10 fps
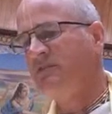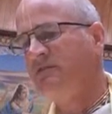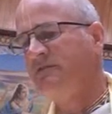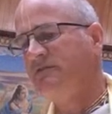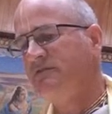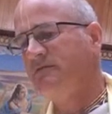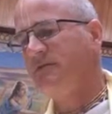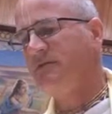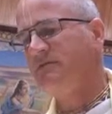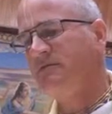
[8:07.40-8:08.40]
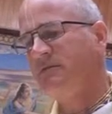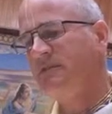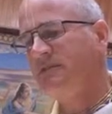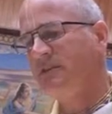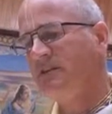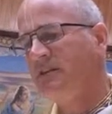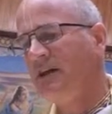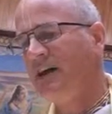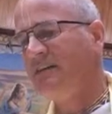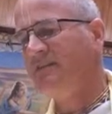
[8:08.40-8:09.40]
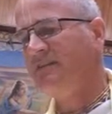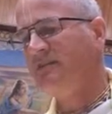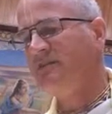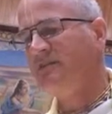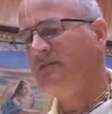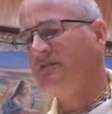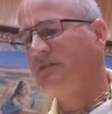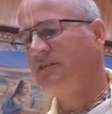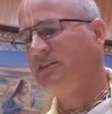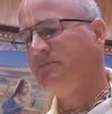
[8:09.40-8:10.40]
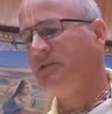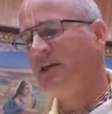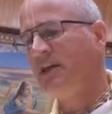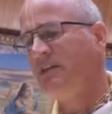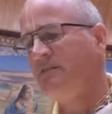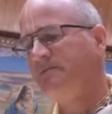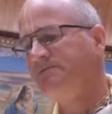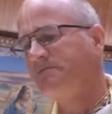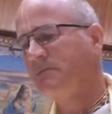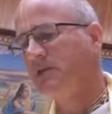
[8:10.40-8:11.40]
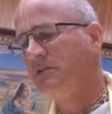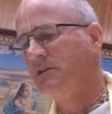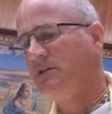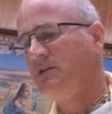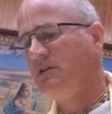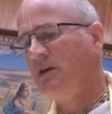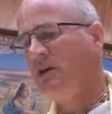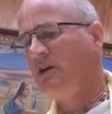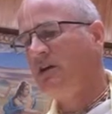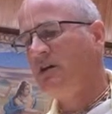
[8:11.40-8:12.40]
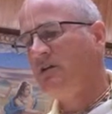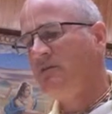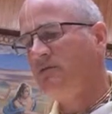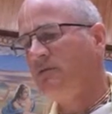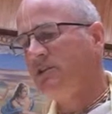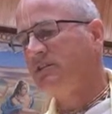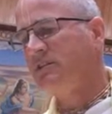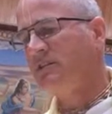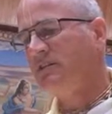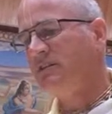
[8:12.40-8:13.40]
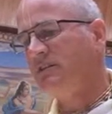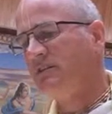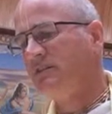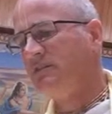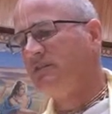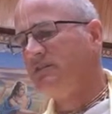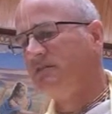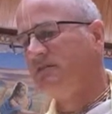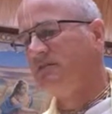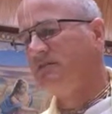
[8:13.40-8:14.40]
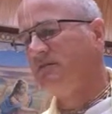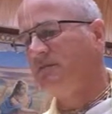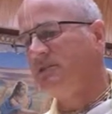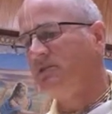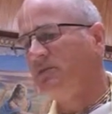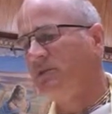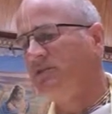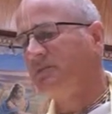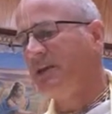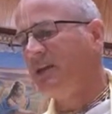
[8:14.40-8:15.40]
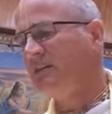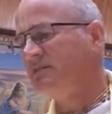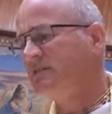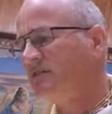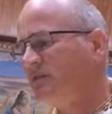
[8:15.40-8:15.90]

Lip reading: of giving the class is to explain what the words mean, so